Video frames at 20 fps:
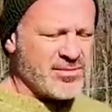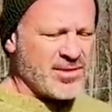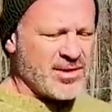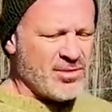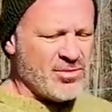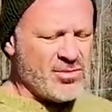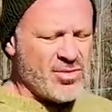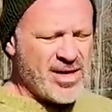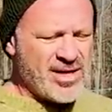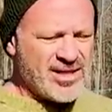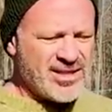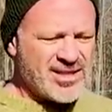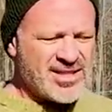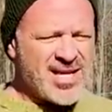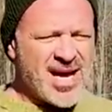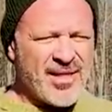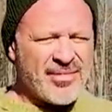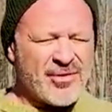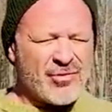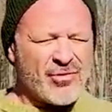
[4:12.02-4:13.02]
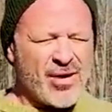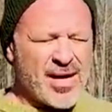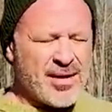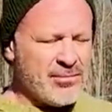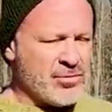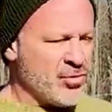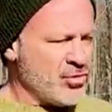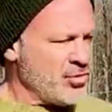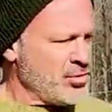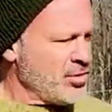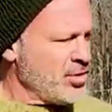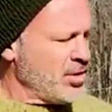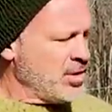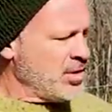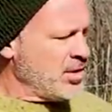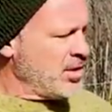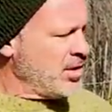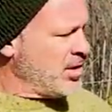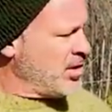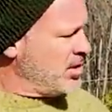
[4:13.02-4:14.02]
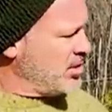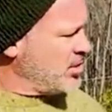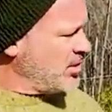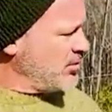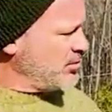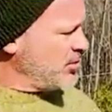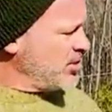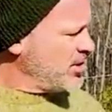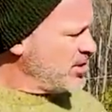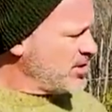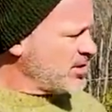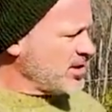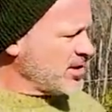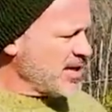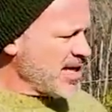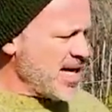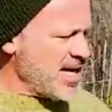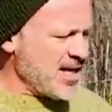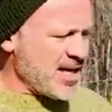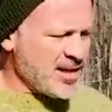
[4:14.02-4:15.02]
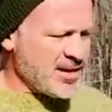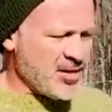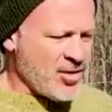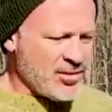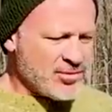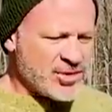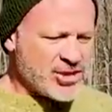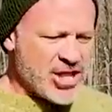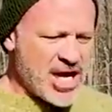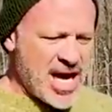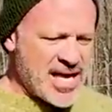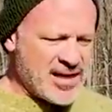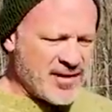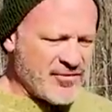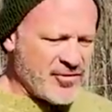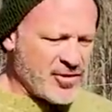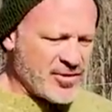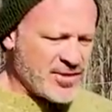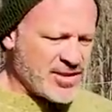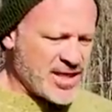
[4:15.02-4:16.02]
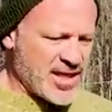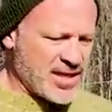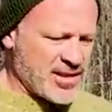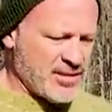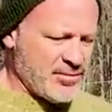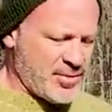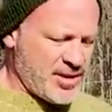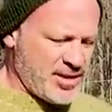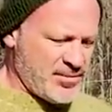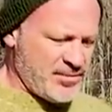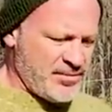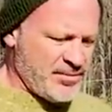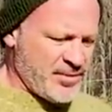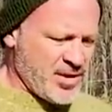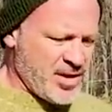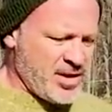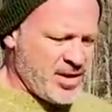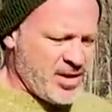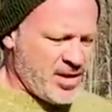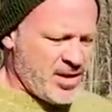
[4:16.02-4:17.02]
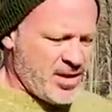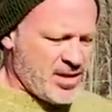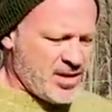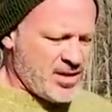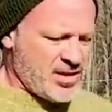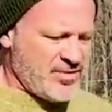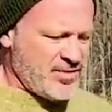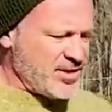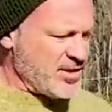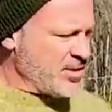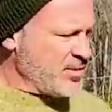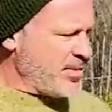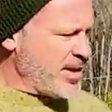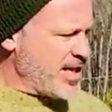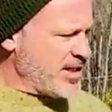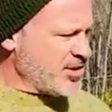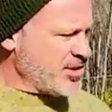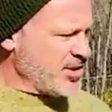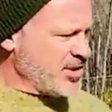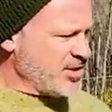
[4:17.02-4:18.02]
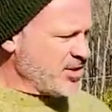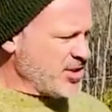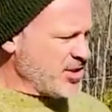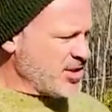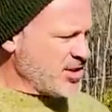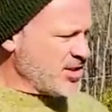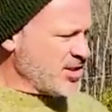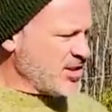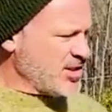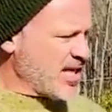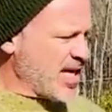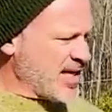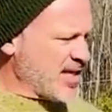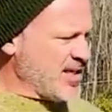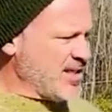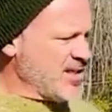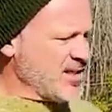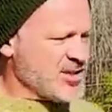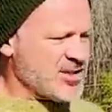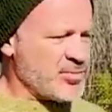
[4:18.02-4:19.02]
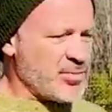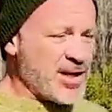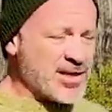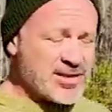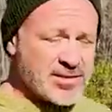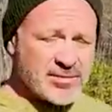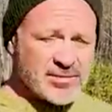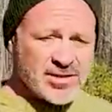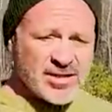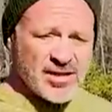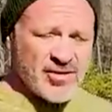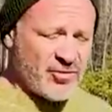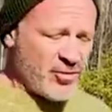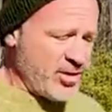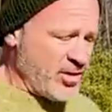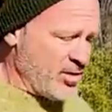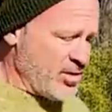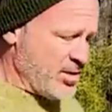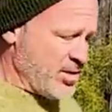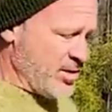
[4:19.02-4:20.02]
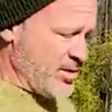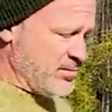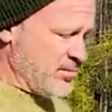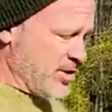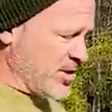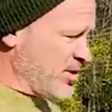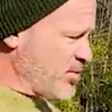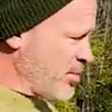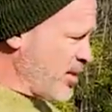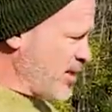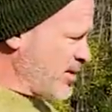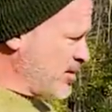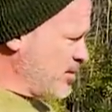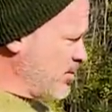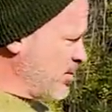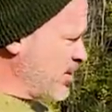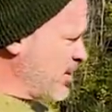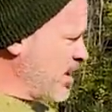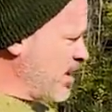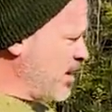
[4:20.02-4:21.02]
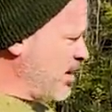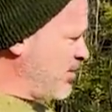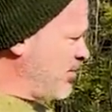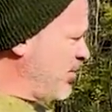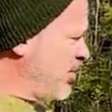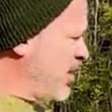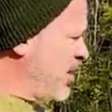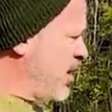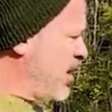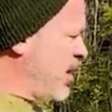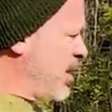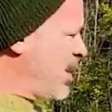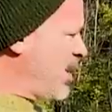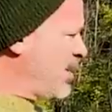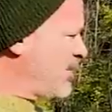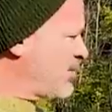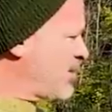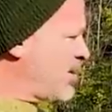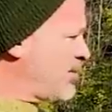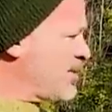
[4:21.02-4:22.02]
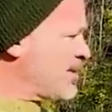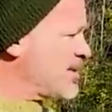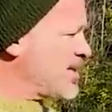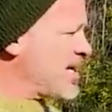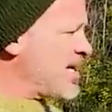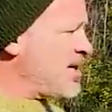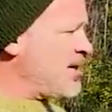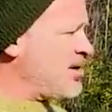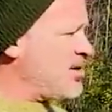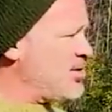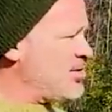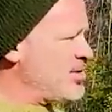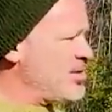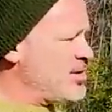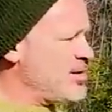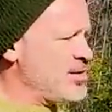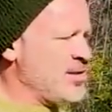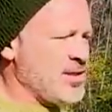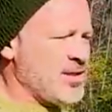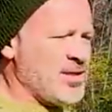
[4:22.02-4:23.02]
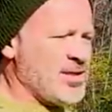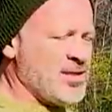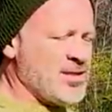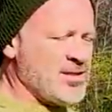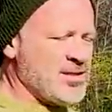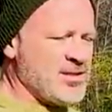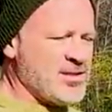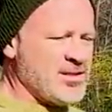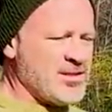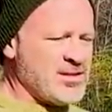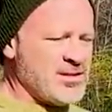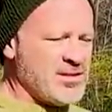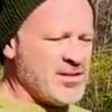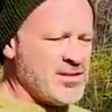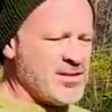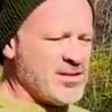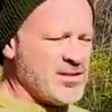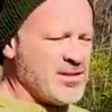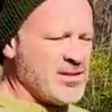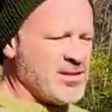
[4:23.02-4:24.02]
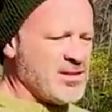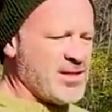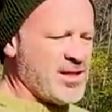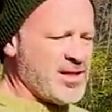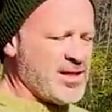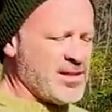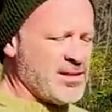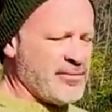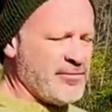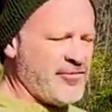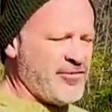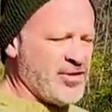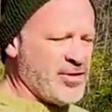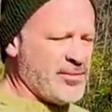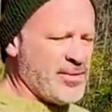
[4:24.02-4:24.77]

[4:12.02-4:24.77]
when it's not the right mood. So I'm just, again, I know I'm chatting for a second, but I'm giving Sebastian just a second express himself. We heard him express himself, and I'm coming down and letting him feel